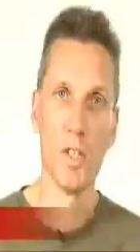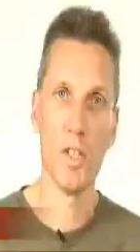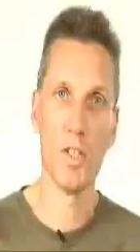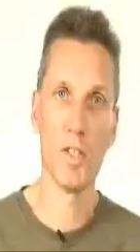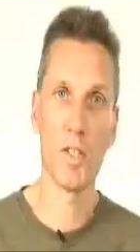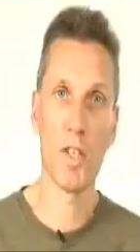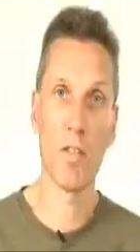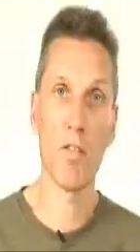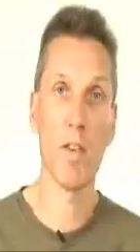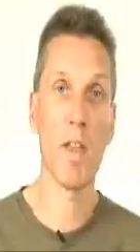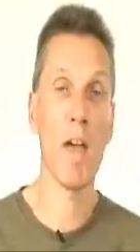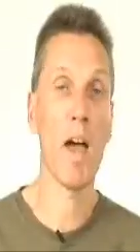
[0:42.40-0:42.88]
news
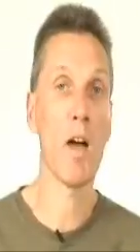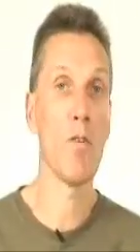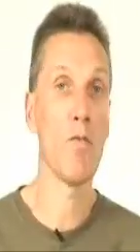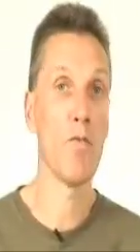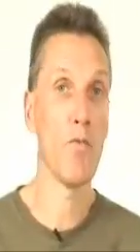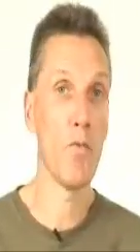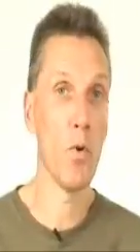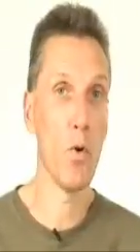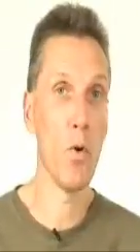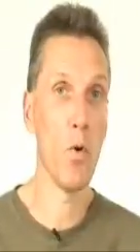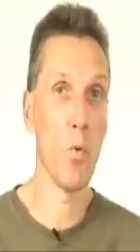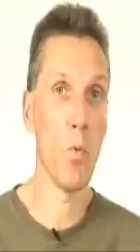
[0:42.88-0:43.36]
is there are
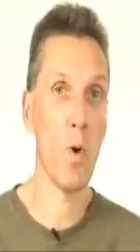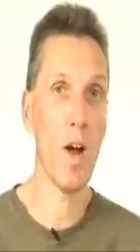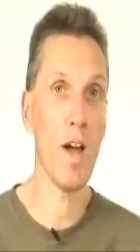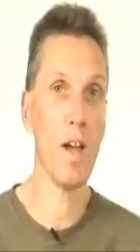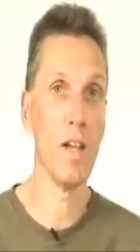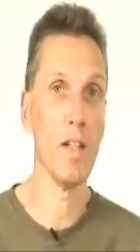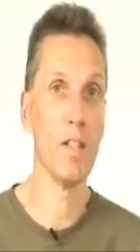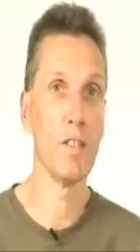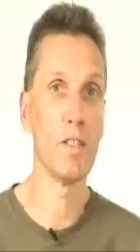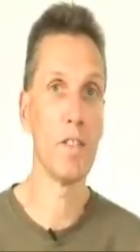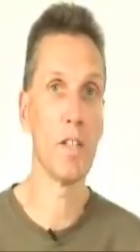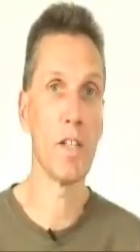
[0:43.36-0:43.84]
now 4
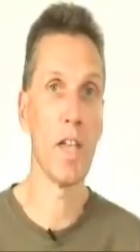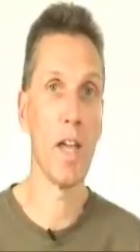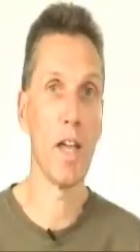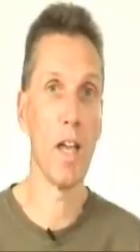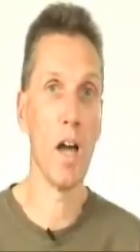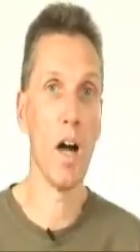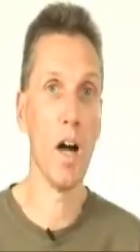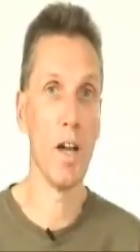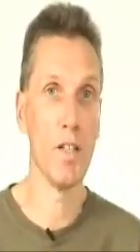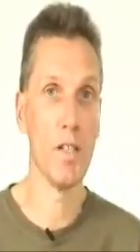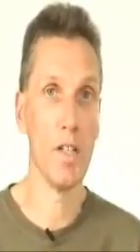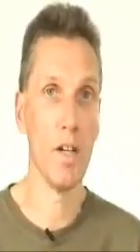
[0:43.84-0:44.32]
ways to
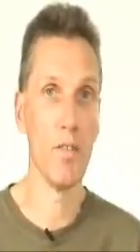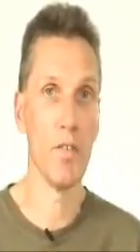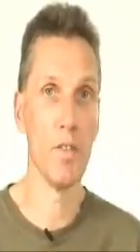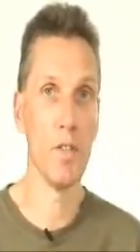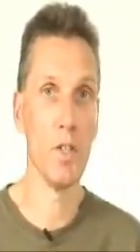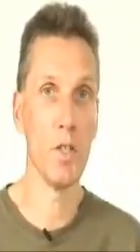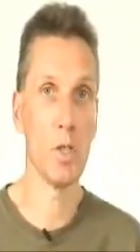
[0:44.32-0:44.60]
get high